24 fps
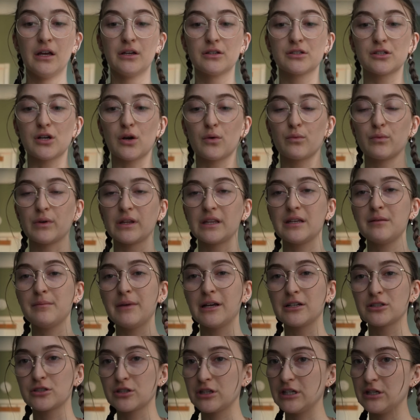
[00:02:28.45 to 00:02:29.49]
So really
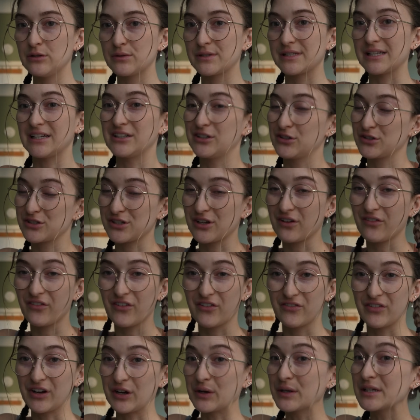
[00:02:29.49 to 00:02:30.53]
make sure that you set yourself
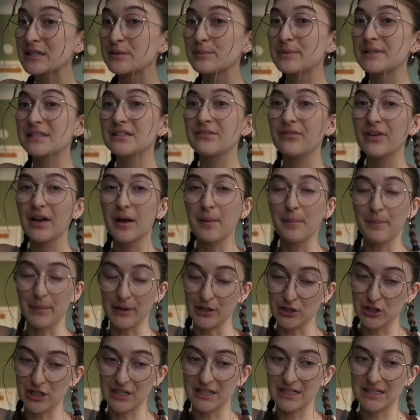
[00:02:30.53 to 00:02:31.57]
a very specific
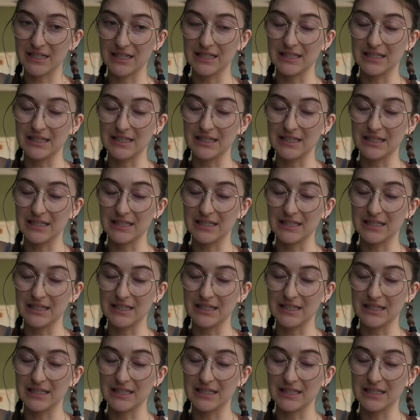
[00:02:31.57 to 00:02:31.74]
budget